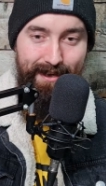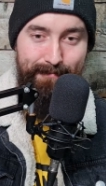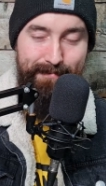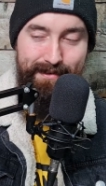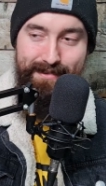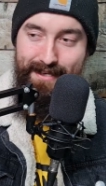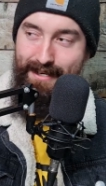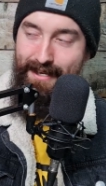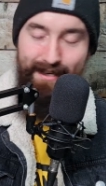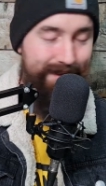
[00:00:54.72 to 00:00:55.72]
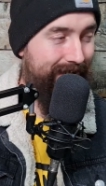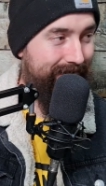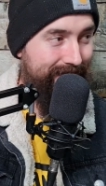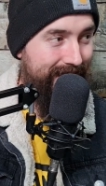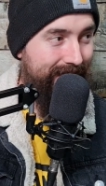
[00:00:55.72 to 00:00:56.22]
thumb t- uh,
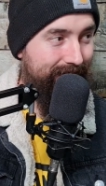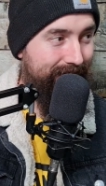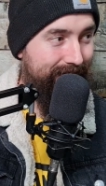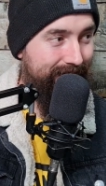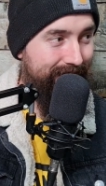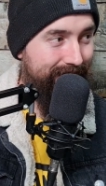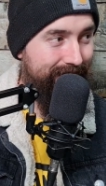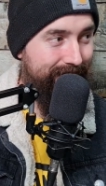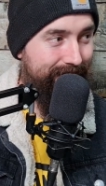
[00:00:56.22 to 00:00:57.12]
thumb tag or whatever the